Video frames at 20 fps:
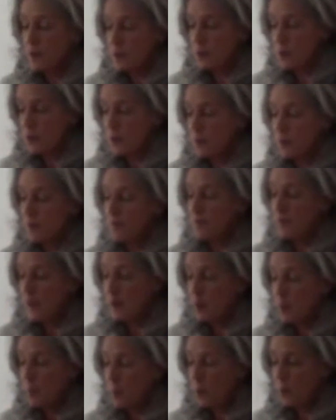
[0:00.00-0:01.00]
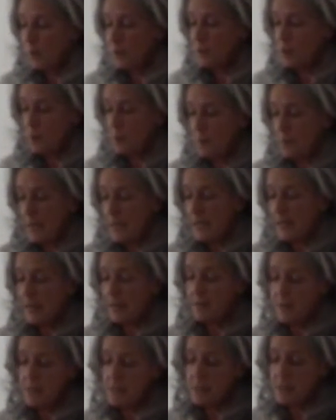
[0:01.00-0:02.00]
dessert, the finger bowl is omitted
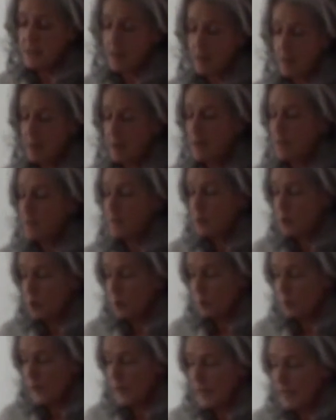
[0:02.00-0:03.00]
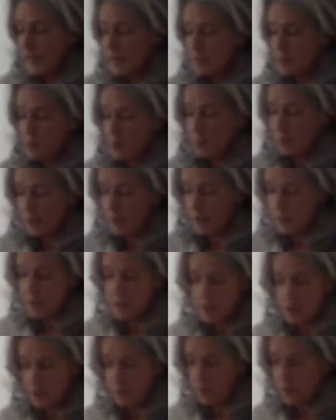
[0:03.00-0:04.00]
at this time and the dessert plate has only the
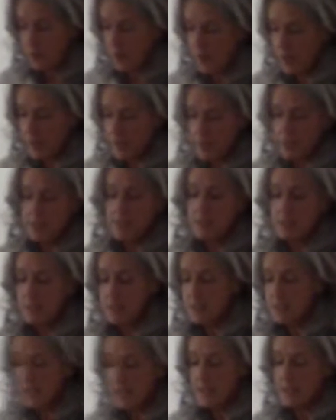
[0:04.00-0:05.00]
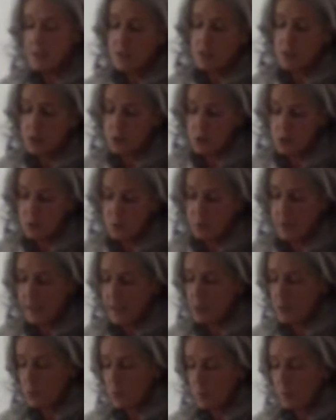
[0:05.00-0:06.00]
silver on it. In this case, the dessert plate
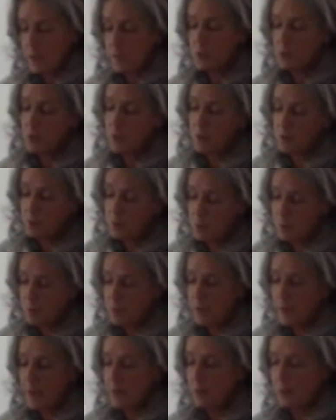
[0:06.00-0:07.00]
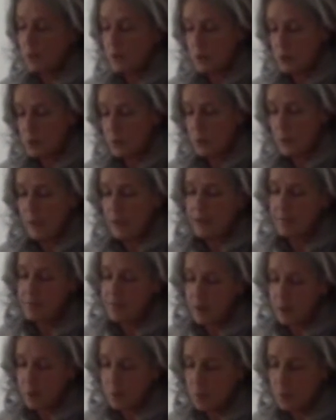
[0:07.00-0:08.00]
is replaced with a fruit plate with a doily,
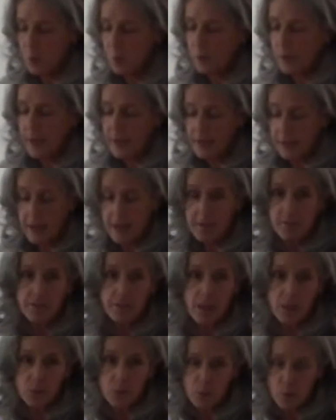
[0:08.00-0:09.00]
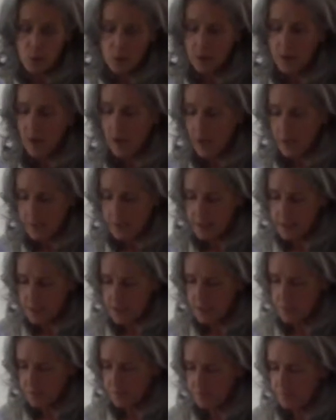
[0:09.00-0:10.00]
finger bowl, a knife, and fork on it.
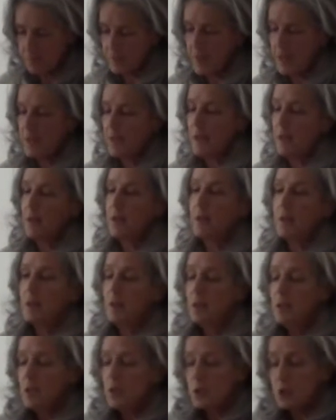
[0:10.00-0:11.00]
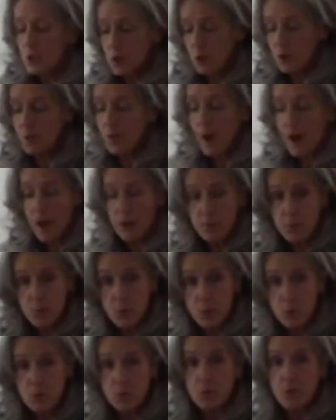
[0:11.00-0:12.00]
Serve hot
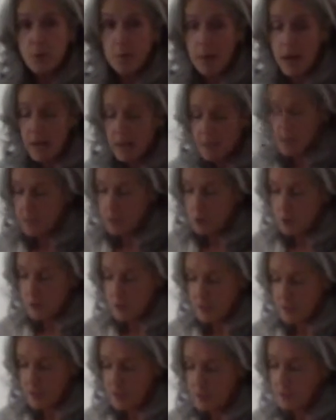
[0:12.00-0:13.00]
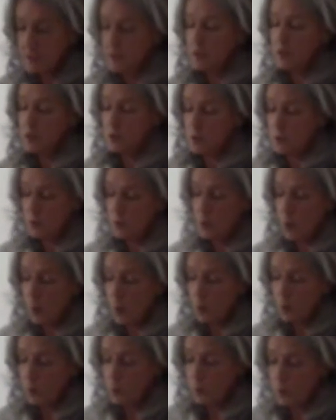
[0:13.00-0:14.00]
food from hot dishes. Serve
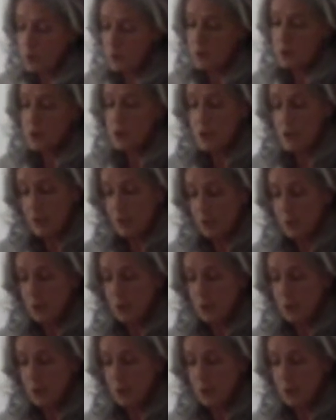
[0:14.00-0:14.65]
cold food chilled